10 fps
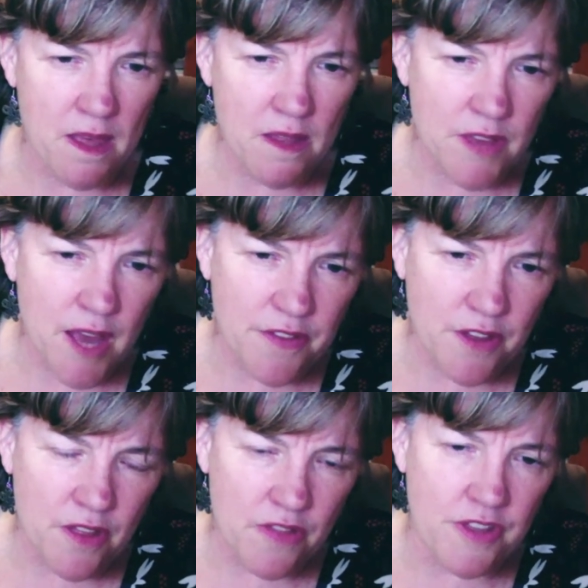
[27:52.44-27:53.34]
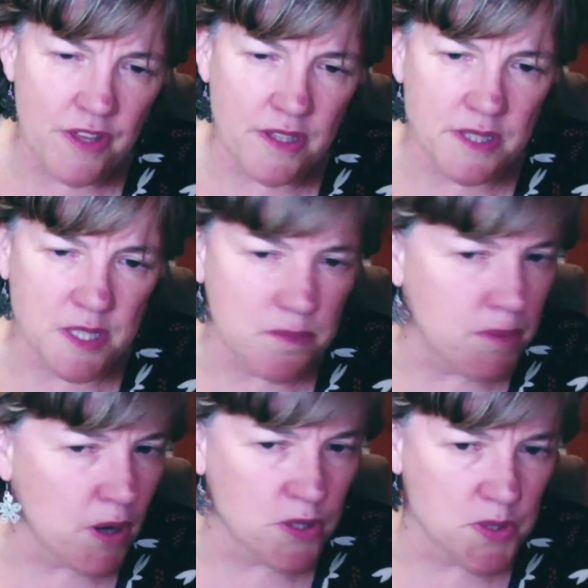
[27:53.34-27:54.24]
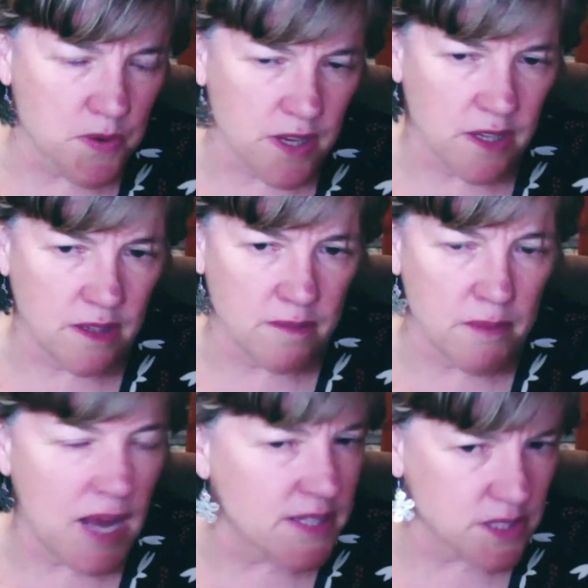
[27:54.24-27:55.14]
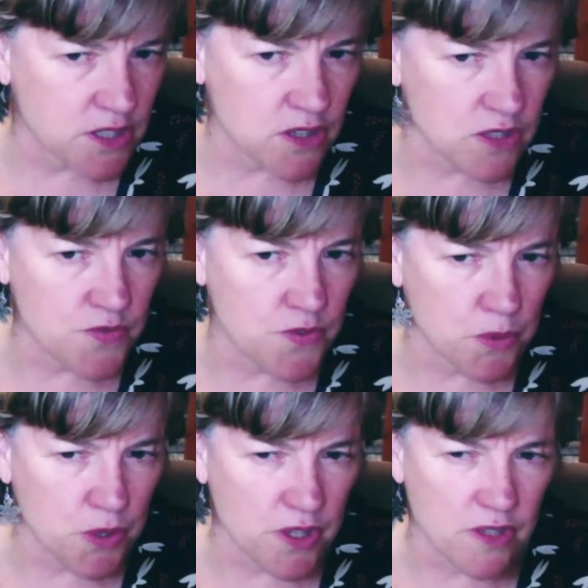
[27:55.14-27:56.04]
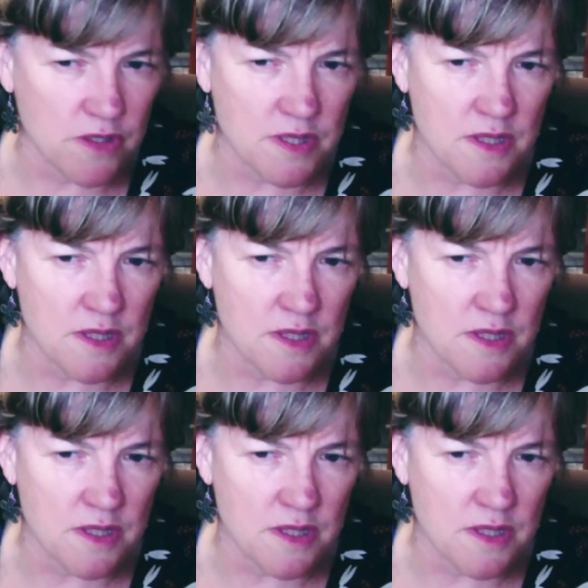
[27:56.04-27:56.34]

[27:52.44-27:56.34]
The other thing is compulsory mask use for workers.